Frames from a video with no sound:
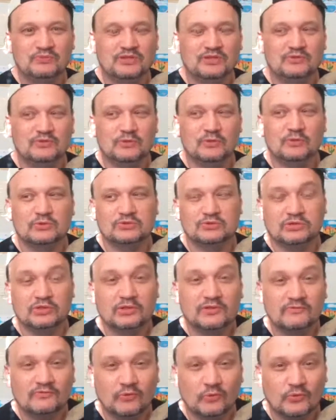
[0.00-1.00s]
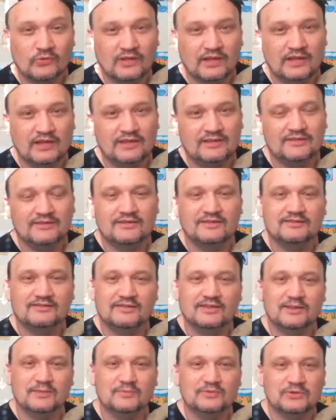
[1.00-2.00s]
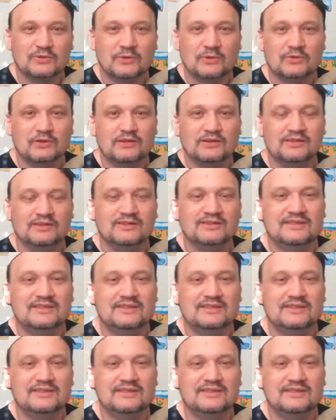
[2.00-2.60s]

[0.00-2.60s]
if you was looking for that, I'm sorry.